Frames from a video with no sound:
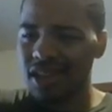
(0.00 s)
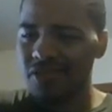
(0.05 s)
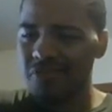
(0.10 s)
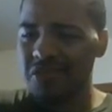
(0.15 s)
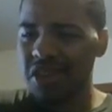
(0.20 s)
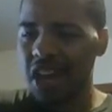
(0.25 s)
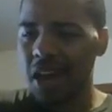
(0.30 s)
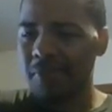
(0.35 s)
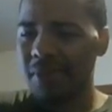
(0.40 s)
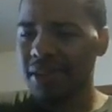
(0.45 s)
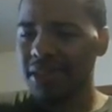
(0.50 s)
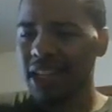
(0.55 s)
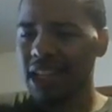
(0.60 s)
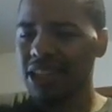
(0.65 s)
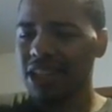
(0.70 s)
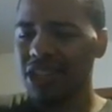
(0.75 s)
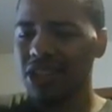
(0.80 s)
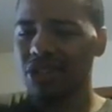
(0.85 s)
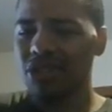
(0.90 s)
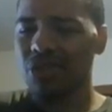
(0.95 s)
Man, I'm not saying
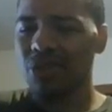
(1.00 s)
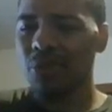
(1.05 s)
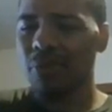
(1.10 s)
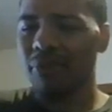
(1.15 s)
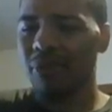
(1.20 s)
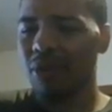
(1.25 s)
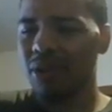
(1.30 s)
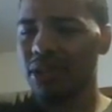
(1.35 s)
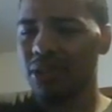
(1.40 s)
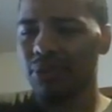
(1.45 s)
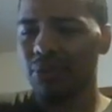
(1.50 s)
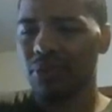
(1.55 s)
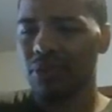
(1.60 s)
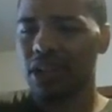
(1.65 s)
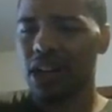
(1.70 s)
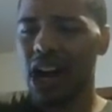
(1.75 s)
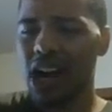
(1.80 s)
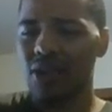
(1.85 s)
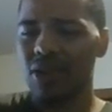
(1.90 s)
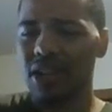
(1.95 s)
that the new voice for
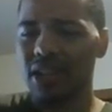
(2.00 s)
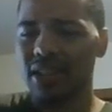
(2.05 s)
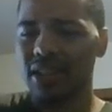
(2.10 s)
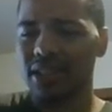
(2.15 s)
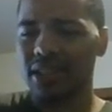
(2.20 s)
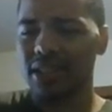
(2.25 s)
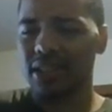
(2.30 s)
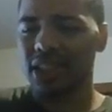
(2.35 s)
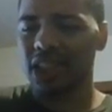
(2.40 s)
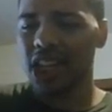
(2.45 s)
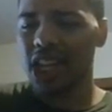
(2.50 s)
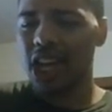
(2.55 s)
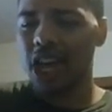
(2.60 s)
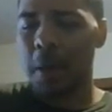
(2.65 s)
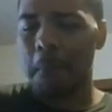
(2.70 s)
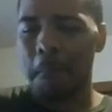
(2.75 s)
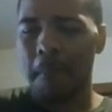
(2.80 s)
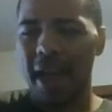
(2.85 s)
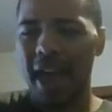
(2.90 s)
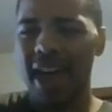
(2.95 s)
Kairi is
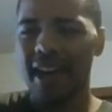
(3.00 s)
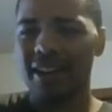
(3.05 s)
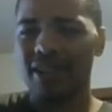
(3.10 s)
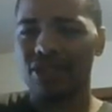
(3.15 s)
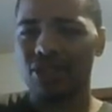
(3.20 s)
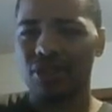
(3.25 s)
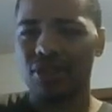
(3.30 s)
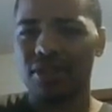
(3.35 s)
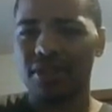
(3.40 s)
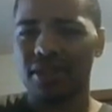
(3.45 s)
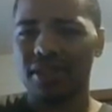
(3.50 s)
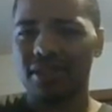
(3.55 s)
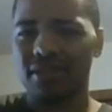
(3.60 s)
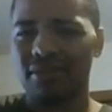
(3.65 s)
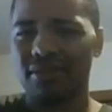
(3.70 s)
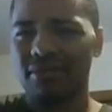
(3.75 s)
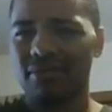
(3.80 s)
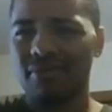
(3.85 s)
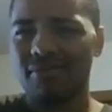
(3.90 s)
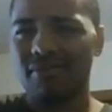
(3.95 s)
bad. It's just
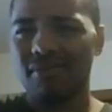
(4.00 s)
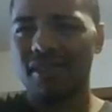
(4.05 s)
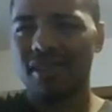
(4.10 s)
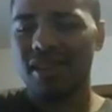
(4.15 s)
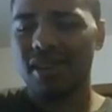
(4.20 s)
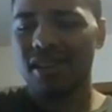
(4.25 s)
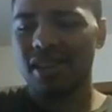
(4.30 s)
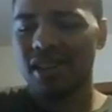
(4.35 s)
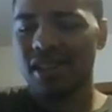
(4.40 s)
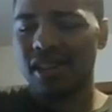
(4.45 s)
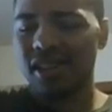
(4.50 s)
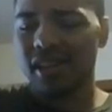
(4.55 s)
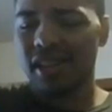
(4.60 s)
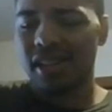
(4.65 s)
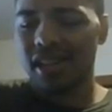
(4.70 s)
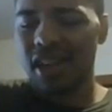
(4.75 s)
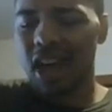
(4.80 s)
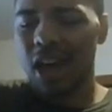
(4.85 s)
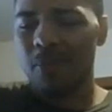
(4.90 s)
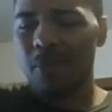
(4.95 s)

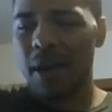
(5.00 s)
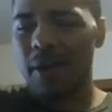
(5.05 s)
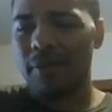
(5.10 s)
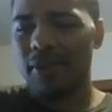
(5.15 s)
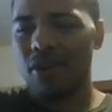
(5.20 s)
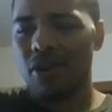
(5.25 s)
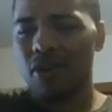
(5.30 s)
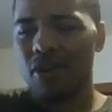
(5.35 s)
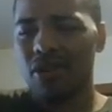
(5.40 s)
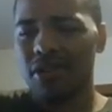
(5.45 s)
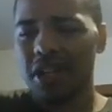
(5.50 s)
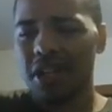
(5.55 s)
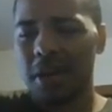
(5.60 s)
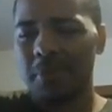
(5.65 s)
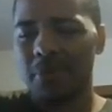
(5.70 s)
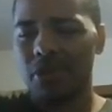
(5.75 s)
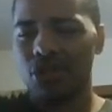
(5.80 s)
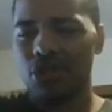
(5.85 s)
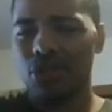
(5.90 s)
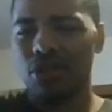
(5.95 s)
I'm having a hard time
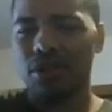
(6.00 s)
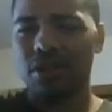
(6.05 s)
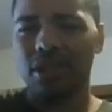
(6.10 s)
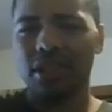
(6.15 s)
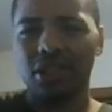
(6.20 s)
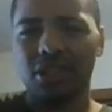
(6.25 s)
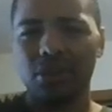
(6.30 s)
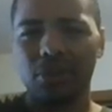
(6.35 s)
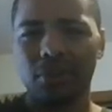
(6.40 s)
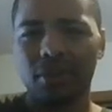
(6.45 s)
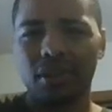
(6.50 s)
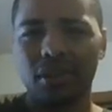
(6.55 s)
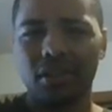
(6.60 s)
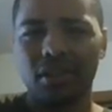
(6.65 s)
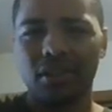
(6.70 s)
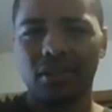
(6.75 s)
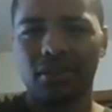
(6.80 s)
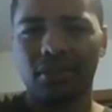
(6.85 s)
adjusting to it.